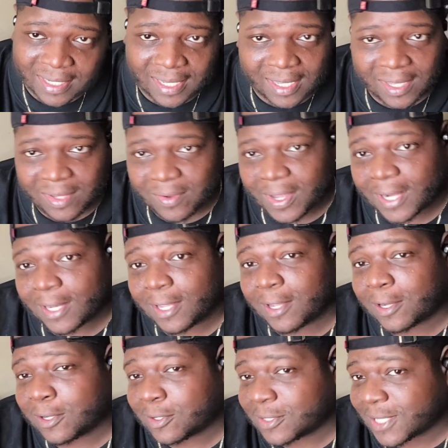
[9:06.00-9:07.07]
you got the
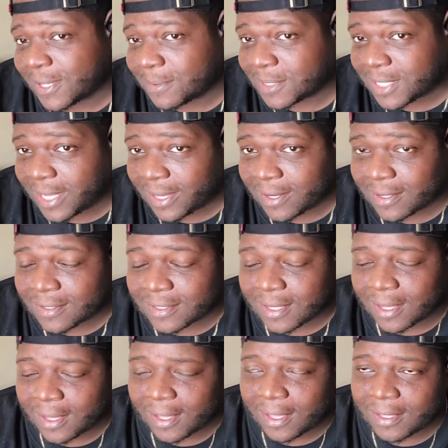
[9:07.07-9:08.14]
girls upstairs.
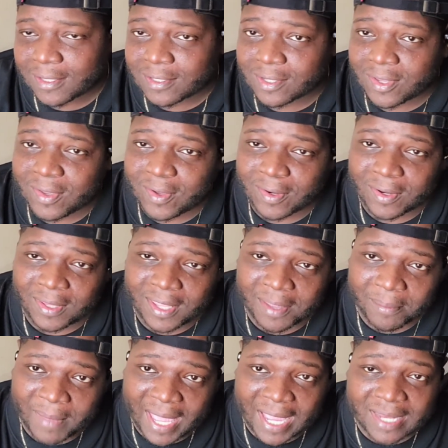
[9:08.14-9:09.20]
So you can only
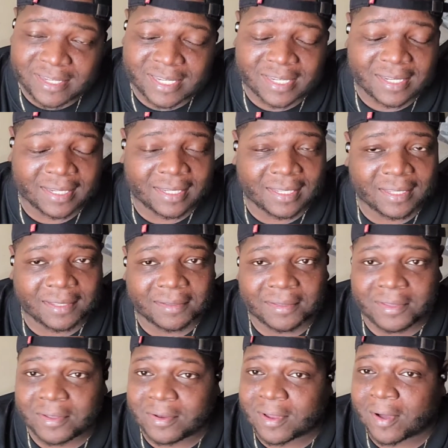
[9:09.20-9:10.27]

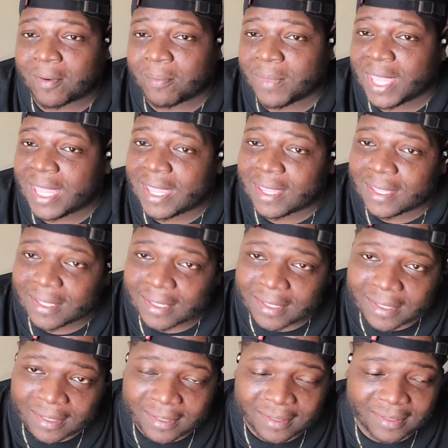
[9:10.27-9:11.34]
imagine, you know me.
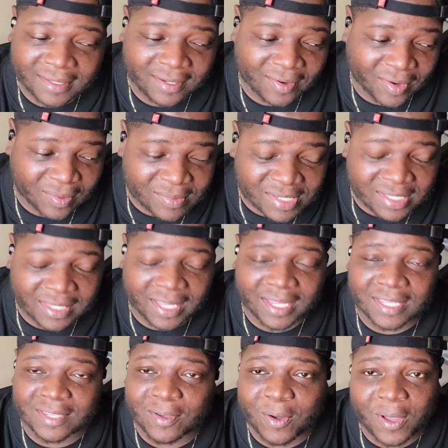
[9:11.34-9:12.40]
You know, I'm
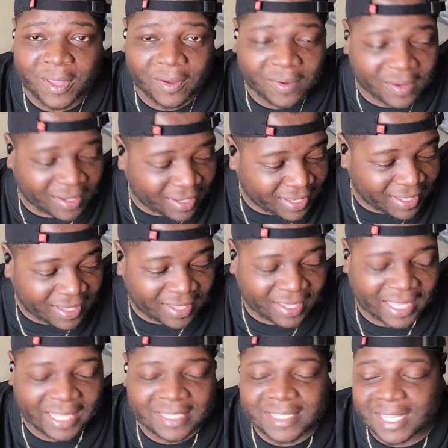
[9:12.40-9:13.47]
slick as oil.
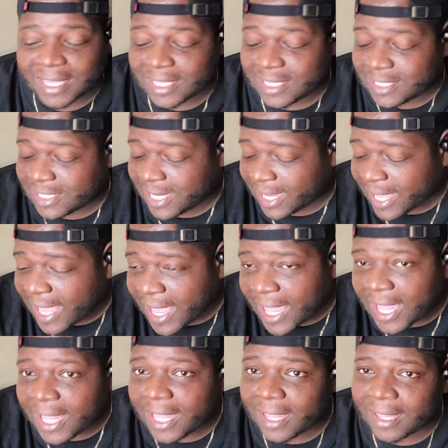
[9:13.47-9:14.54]
I tell the chick,
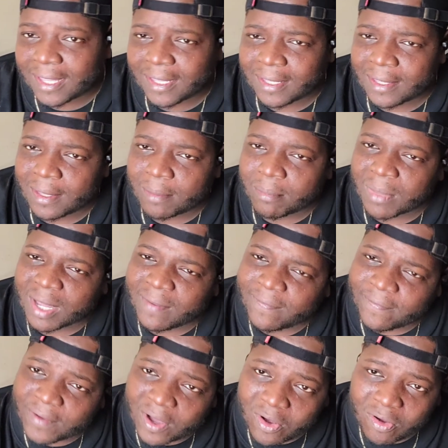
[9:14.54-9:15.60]
hey, my
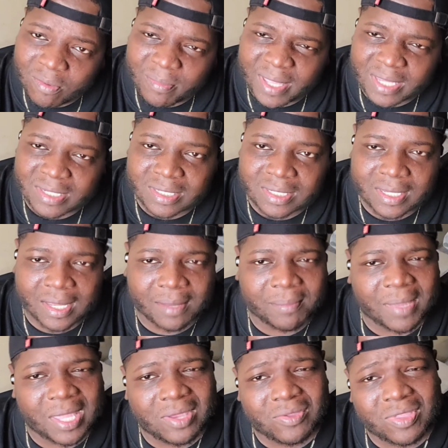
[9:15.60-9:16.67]
phone messed up,
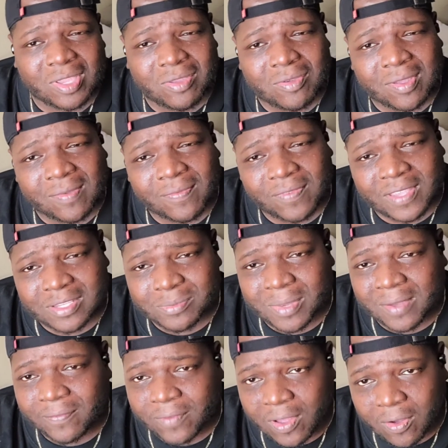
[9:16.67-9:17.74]
man. You can fix
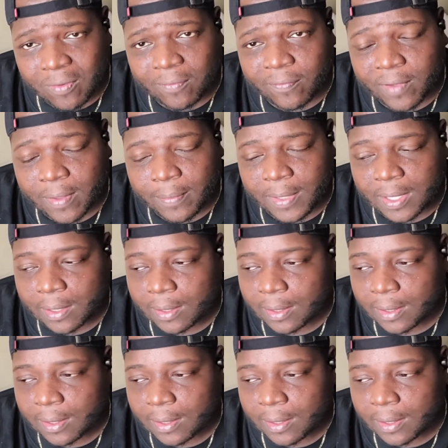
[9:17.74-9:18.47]
my phone for me?